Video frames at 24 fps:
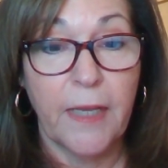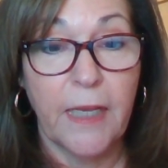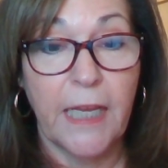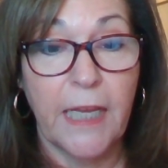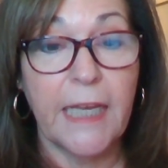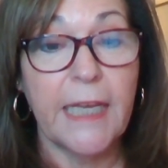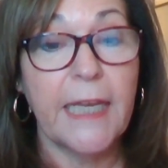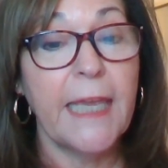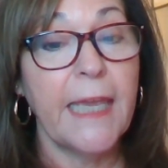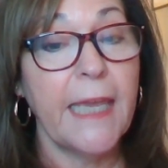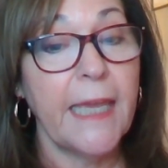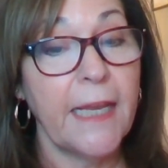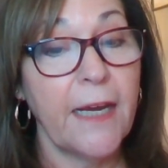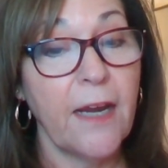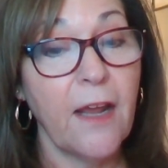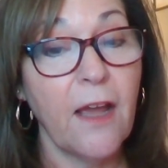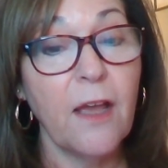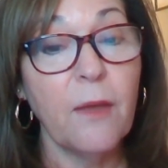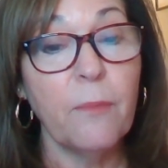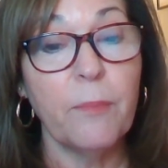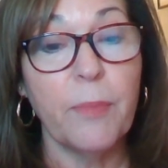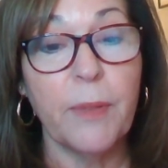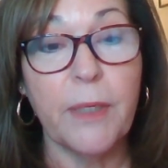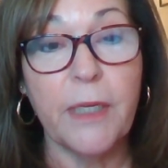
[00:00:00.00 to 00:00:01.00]
It
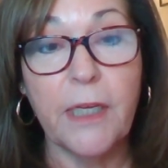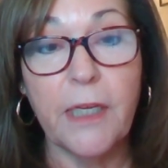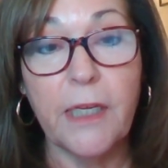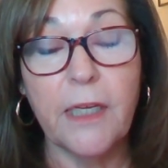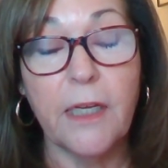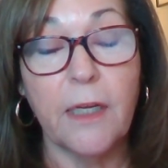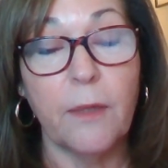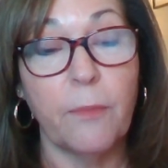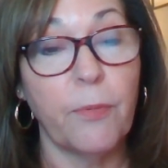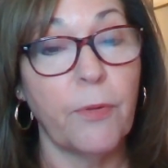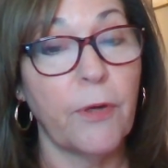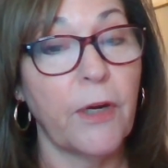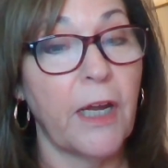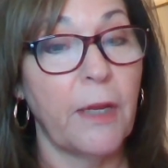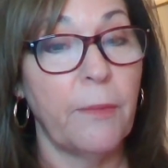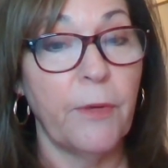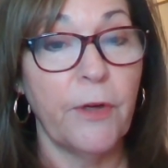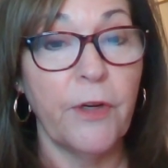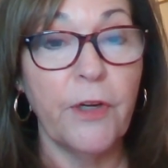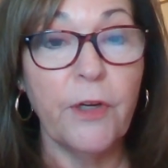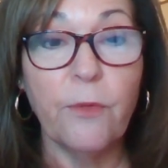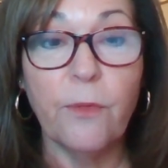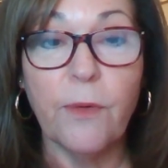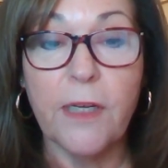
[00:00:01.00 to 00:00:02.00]
cannot be a
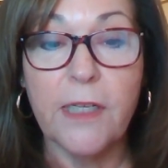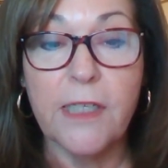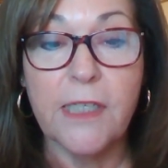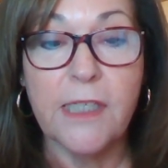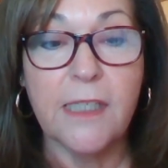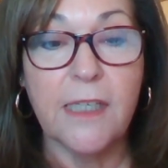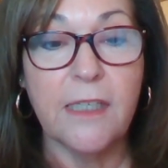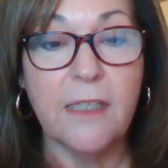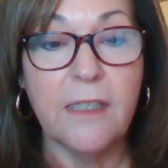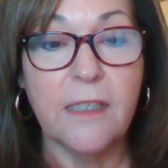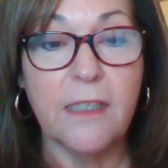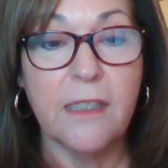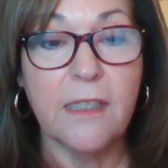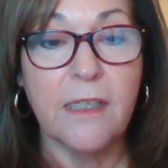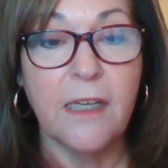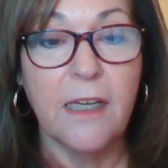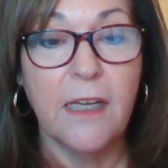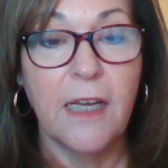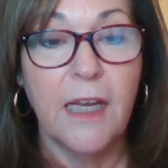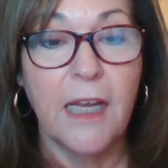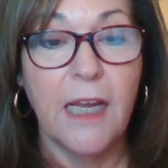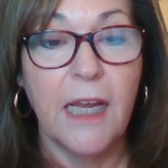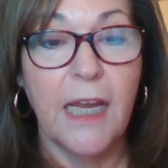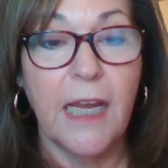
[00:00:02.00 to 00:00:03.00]
primary residence
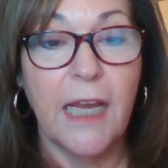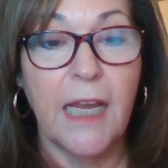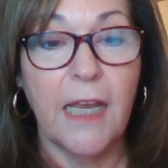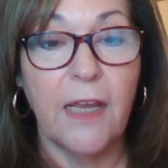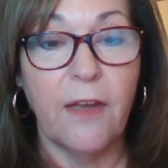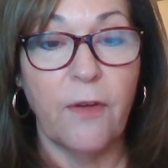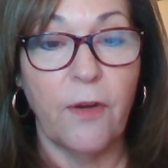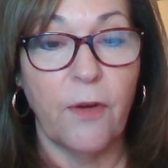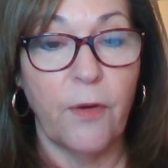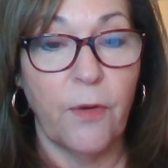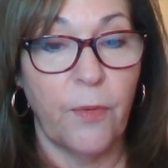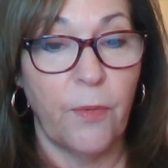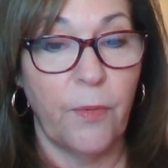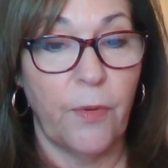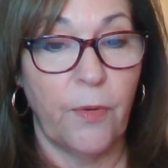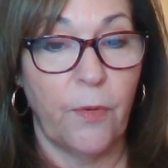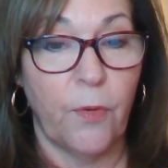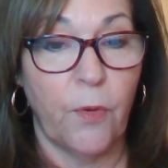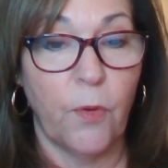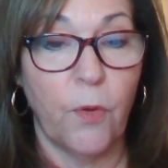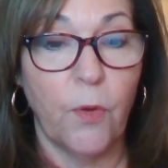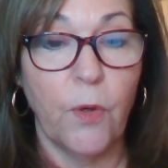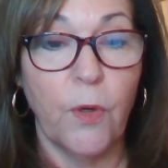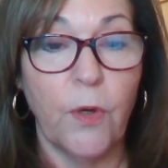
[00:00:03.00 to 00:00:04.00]

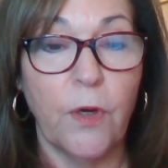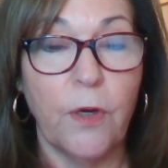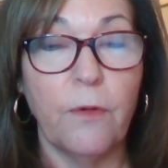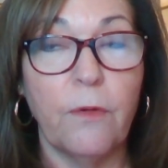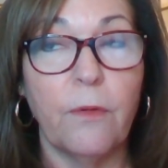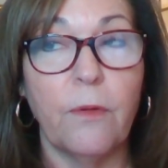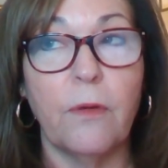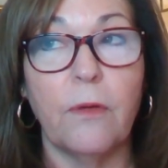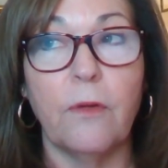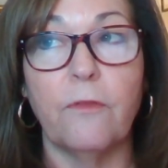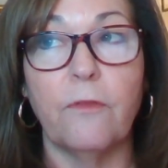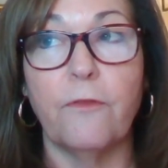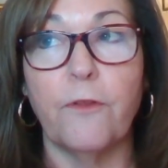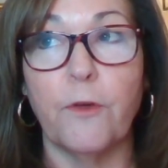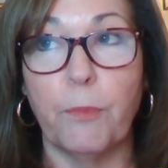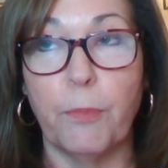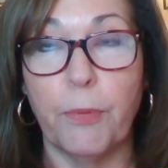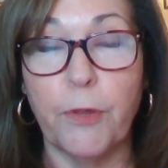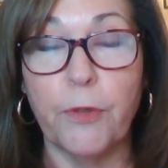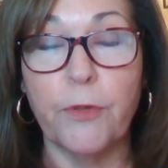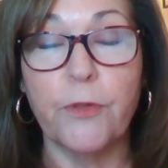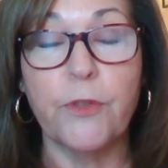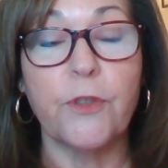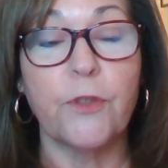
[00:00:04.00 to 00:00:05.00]
or for
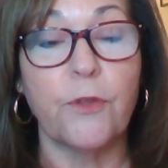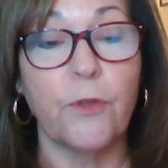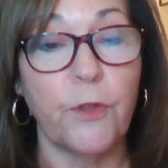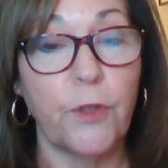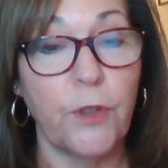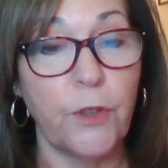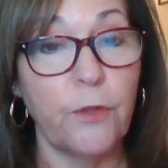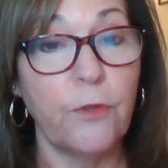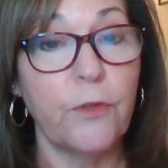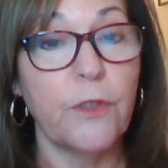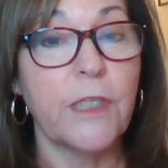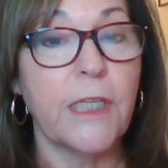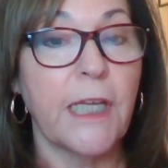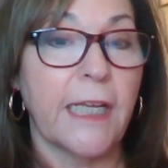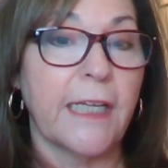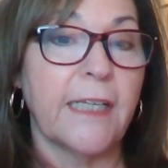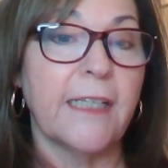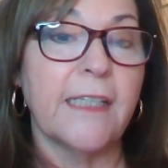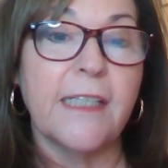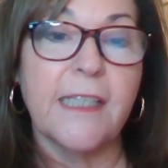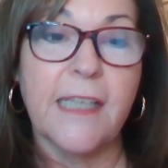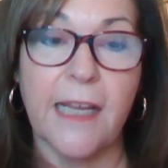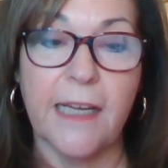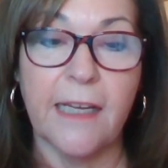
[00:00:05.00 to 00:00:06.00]
personal use like
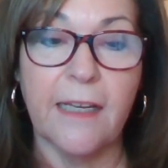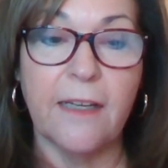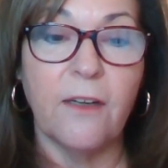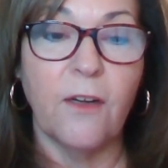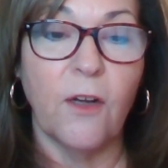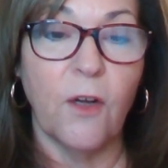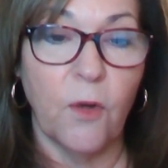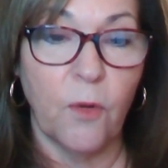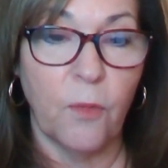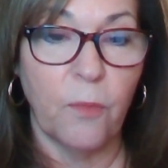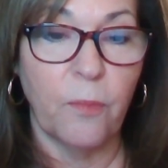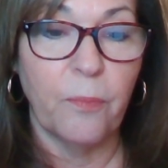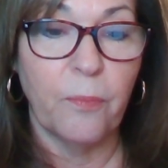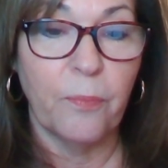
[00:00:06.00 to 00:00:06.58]
a second home.